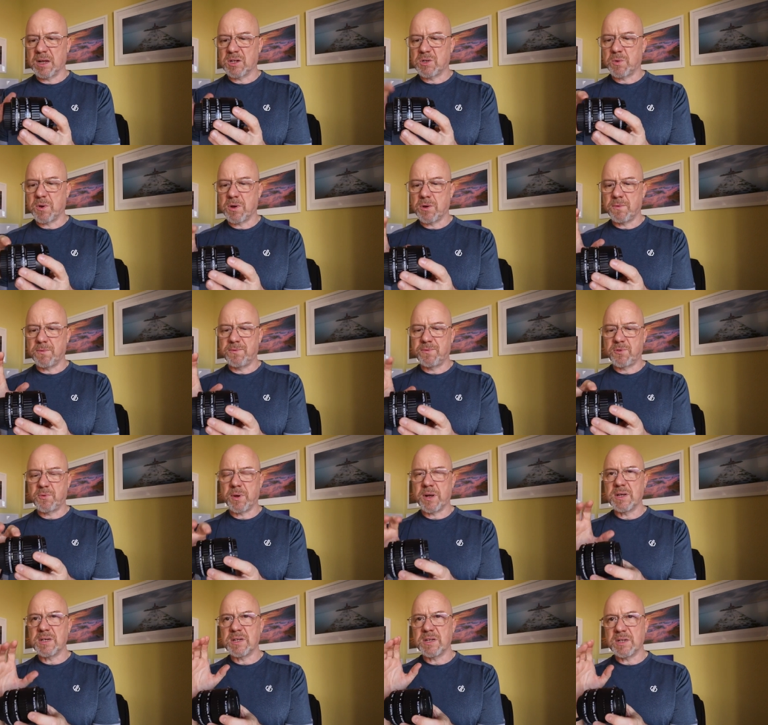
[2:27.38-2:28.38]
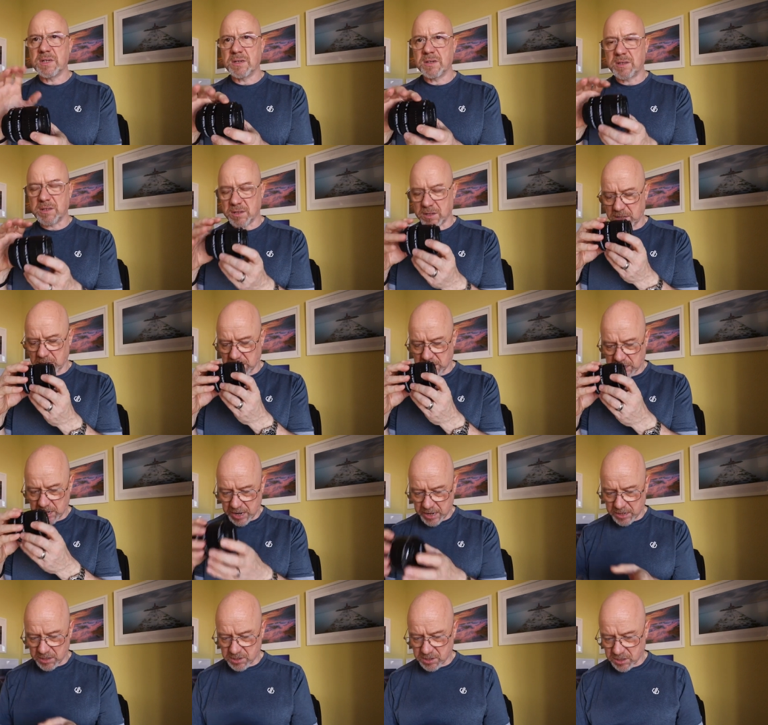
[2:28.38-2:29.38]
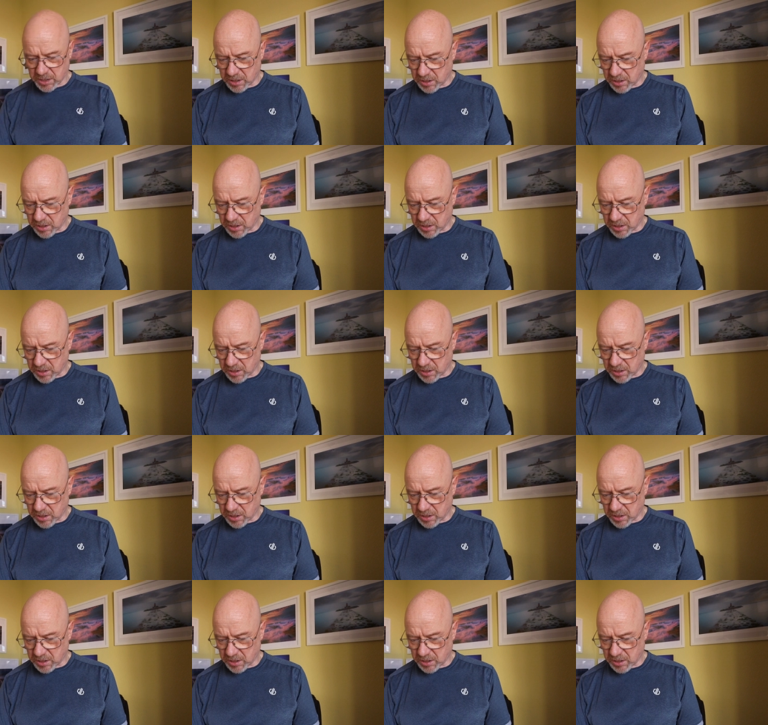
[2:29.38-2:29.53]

12, 20 and 36,